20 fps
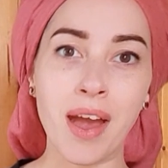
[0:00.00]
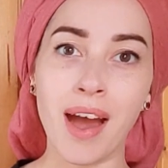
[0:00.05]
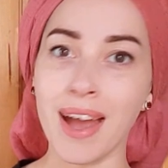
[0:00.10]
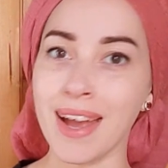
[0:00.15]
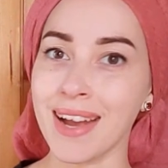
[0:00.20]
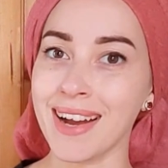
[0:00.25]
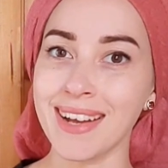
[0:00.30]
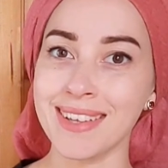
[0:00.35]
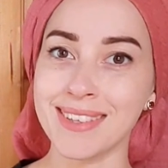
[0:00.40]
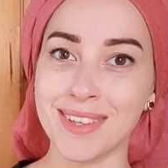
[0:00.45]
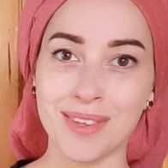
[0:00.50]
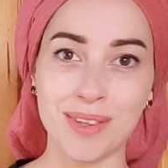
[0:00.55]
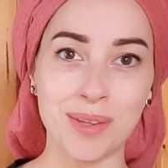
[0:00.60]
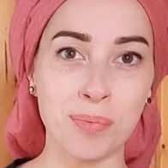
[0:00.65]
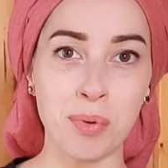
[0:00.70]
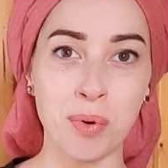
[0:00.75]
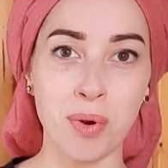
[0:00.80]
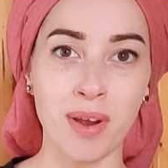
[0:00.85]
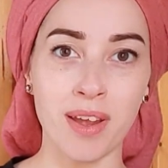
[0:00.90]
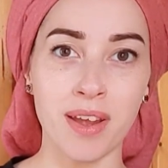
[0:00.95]
Hi guys, it's
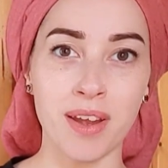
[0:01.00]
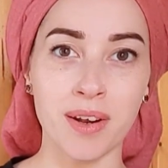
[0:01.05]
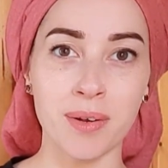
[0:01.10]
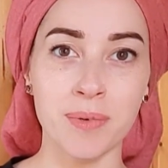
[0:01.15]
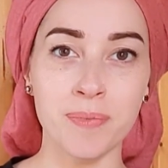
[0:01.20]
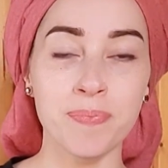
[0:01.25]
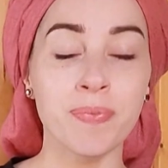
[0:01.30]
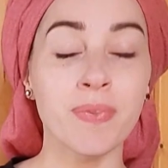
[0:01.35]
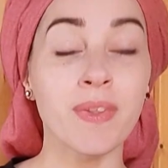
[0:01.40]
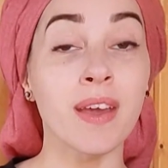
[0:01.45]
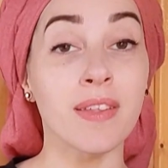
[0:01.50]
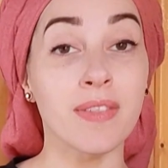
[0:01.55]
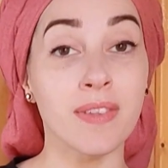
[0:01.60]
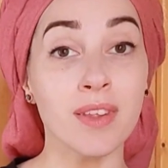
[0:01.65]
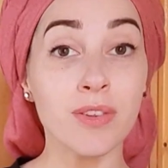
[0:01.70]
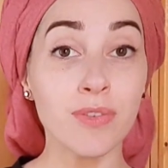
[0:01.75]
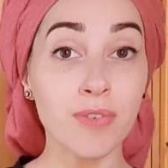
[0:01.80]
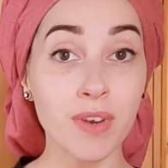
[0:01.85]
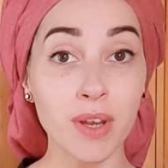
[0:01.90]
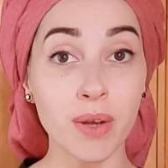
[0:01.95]
Tziporah here. In
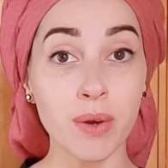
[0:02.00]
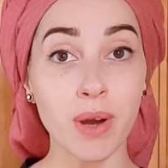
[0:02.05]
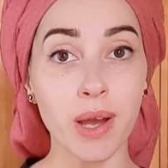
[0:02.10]
this video,